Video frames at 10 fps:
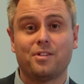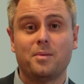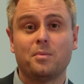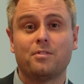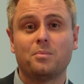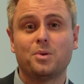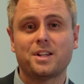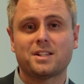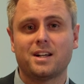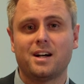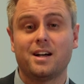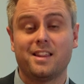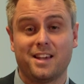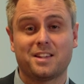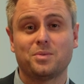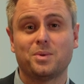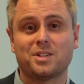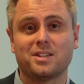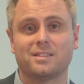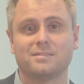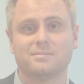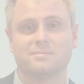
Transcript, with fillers: Freeman from Morningstar, and thanks for watching.